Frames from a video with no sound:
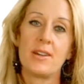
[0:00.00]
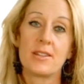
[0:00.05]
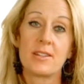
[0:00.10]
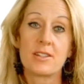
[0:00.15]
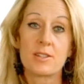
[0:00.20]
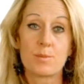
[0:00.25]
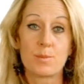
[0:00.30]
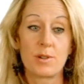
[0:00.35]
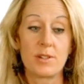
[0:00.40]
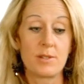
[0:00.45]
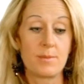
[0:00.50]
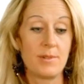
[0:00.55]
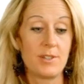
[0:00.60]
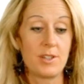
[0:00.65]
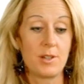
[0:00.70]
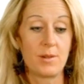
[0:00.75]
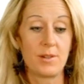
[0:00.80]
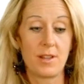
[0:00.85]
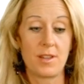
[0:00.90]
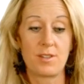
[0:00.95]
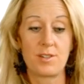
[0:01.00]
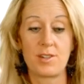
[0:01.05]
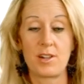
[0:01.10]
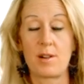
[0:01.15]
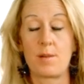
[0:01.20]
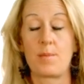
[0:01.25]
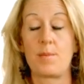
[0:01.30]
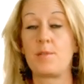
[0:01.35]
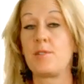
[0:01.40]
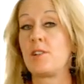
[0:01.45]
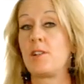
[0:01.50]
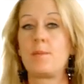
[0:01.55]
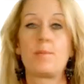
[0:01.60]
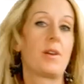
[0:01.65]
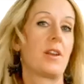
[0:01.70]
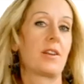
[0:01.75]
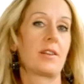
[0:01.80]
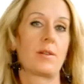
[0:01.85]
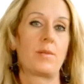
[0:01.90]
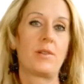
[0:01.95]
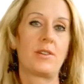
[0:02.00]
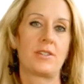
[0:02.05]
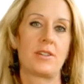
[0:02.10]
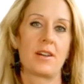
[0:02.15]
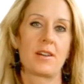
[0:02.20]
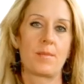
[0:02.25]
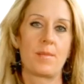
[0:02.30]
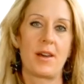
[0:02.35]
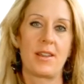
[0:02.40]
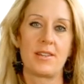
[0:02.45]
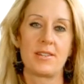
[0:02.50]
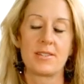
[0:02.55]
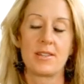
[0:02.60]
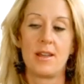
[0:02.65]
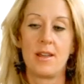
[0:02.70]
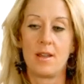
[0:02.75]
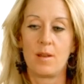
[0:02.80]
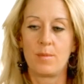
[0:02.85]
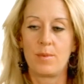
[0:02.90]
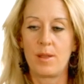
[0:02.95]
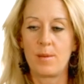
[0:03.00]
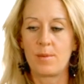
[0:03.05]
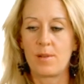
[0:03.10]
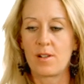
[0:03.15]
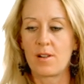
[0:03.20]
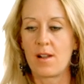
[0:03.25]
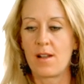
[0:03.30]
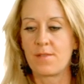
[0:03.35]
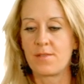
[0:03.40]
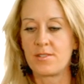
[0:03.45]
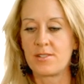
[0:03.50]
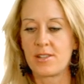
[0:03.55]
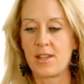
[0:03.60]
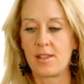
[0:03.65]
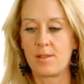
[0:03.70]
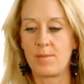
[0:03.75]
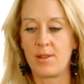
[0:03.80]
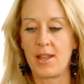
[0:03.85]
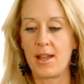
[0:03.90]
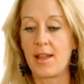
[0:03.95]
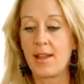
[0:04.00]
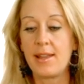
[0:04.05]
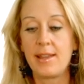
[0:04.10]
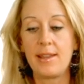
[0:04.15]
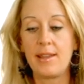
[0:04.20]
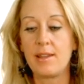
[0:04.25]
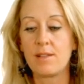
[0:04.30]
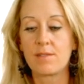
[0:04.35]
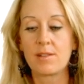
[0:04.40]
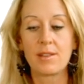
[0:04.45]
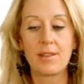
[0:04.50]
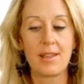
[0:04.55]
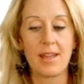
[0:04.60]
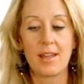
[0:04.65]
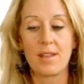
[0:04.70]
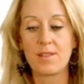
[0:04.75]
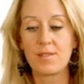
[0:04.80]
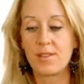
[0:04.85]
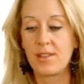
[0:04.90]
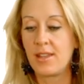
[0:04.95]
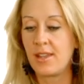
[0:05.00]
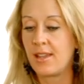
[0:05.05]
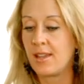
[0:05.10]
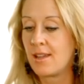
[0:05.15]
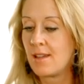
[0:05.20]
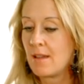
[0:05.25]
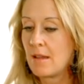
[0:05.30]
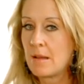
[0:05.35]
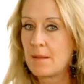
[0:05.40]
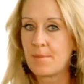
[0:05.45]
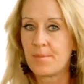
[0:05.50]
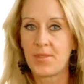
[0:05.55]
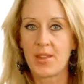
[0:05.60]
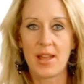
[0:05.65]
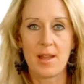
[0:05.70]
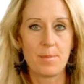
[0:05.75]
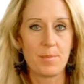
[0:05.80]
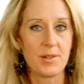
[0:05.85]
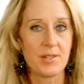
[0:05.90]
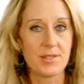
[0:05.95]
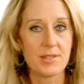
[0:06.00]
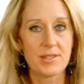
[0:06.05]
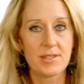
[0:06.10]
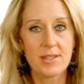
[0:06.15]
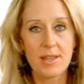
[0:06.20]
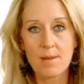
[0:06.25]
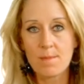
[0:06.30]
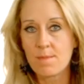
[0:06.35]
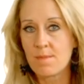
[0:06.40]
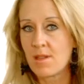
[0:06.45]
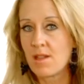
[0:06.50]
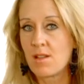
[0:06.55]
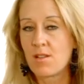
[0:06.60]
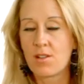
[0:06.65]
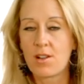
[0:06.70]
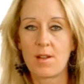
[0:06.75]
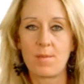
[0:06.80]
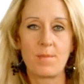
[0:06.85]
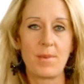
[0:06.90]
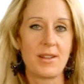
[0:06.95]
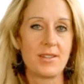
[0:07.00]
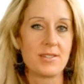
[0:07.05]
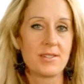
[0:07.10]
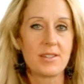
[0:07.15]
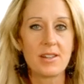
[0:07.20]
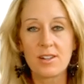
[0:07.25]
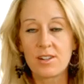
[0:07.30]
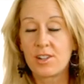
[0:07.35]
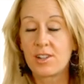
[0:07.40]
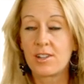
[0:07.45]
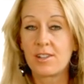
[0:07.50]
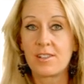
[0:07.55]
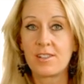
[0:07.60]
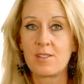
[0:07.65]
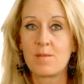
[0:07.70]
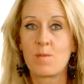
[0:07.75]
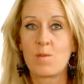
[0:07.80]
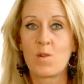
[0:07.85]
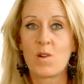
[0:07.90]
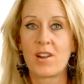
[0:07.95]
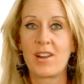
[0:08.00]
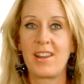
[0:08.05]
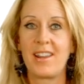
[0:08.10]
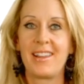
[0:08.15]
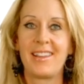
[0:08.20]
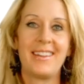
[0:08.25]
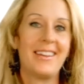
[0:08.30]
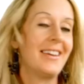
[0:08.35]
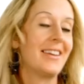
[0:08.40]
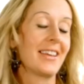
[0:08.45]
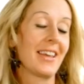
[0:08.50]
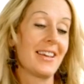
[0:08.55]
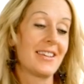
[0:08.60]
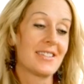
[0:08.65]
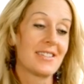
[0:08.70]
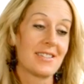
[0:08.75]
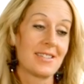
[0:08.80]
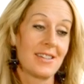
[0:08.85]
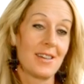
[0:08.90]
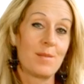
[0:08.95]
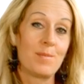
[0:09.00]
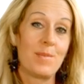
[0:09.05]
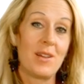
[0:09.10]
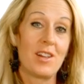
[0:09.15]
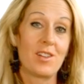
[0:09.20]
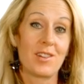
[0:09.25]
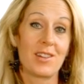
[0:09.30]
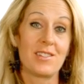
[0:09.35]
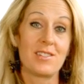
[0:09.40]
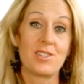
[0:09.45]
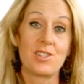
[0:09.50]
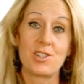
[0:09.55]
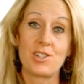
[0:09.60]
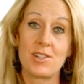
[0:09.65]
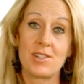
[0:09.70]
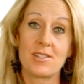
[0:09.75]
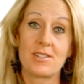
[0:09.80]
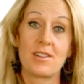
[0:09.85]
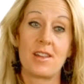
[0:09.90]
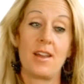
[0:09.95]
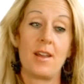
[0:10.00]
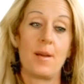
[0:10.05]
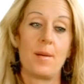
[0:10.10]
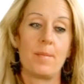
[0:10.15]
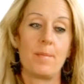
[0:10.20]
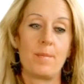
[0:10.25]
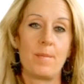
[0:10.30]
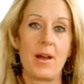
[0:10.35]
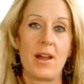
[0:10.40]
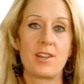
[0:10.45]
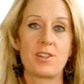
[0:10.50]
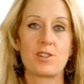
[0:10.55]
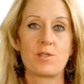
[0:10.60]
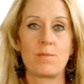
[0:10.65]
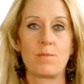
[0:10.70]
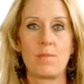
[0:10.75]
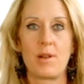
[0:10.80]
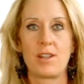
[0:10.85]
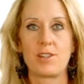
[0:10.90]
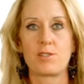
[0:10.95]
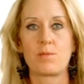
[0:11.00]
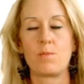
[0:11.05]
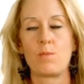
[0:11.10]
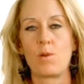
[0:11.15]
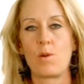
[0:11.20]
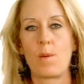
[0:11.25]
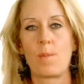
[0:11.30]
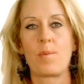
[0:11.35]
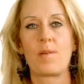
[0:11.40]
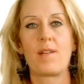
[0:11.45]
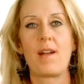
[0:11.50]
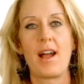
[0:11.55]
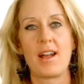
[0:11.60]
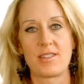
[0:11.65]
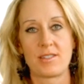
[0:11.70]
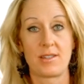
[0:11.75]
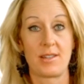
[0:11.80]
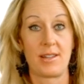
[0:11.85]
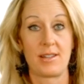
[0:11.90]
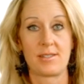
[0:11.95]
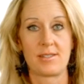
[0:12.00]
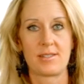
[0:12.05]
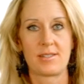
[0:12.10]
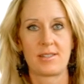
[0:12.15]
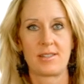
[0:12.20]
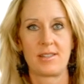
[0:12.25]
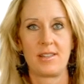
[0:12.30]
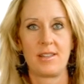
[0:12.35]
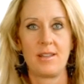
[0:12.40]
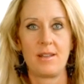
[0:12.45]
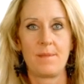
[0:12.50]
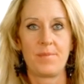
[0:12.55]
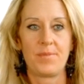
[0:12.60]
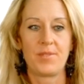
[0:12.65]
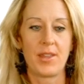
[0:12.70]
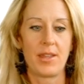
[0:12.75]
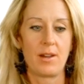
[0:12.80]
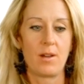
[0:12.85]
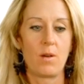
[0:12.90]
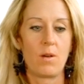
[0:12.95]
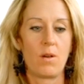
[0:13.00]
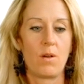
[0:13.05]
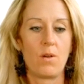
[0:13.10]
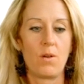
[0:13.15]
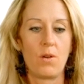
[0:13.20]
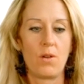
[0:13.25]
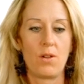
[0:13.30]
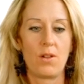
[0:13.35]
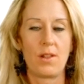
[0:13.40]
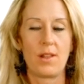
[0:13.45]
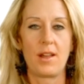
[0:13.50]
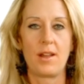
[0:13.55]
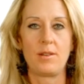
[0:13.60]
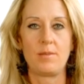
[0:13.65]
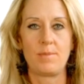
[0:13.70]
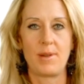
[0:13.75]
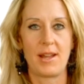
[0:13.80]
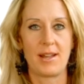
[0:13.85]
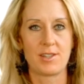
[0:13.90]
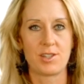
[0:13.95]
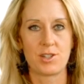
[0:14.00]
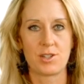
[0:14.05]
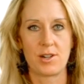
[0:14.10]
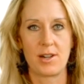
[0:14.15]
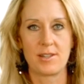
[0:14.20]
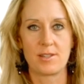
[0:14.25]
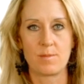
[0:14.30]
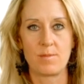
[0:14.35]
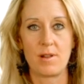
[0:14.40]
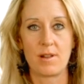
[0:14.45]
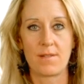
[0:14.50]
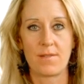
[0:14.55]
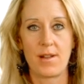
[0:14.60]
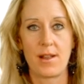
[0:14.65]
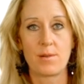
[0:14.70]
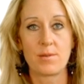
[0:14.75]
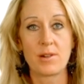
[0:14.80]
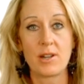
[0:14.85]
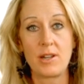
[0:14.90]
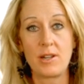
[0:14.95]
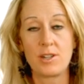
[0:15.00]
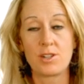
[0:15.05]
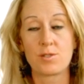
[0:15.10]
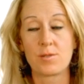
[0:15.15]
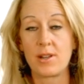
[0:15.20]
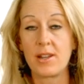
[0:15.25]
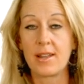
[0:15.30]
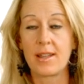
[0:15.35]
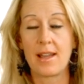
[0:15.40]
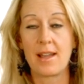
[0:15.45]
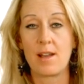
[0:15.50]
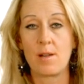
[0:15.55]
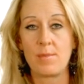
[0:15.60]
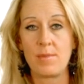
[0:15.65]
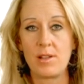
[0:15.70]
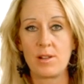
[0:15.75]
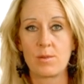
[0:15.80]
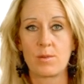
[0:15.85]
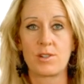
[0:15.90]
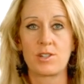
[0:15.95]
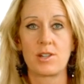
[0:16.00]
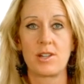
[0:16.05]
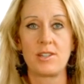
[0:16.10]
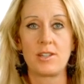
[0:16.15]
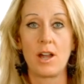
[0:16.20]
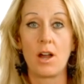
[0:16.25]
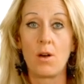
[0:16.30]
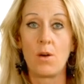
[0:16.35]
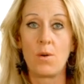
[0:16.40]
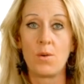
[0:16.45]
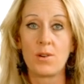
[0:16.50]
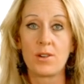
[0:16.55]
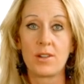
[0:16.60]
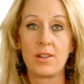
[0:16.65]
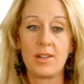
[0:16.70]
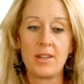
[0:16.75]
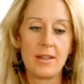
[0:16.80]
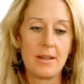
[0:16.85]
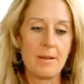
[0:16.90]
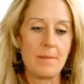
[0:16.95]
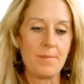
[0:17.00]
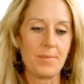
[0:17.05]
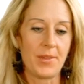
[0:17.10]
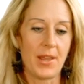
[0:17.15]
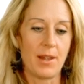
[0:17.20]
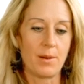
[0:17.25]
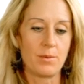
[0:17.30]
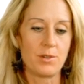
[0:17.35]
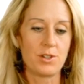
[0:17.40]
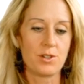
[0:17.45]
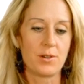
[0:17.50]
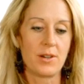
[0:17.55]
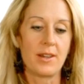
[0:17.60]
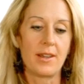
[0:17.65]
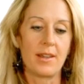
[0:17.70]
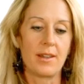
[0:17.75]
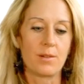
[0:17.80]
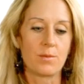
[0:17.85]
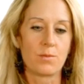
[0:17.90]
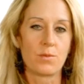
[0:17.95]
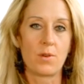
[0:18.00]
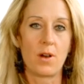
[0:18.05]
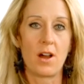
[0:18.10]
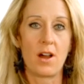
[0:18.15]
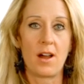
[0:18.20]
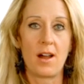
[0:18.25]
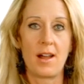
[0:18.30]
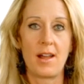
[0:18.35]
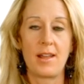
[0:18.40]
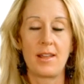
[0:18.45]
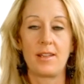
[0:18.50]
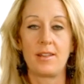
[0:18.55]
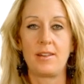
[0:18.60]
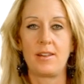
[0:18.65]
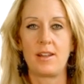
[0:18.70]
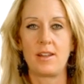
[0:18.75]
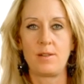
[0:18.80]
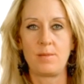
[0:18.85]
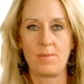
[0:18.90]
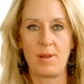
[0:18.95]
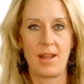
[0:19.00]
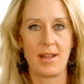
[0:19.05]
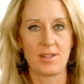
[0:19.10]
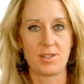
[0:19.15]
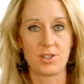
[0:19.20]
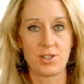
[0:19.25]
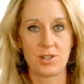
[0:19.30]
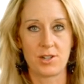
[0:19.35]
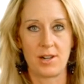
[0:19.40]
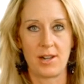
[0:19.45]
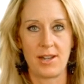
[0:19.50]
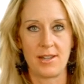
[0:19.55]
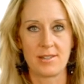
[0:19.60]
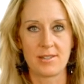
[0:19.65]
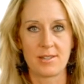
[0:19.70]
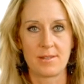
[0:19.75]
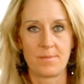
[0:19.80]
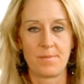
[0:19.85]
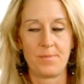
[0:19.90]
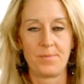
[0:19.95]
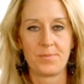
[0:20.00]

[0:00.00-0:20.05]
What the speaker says: This brings me to another dairy product I want to talk about is people are often telling me, I eat really healthy. I put skim milk on my cereal in the morning. Okay, skim milk is just much, much more processed than a whole unpasteurized milk. If I were going to drink cow milk, which I don't, I would drink it raw and unpasteurized.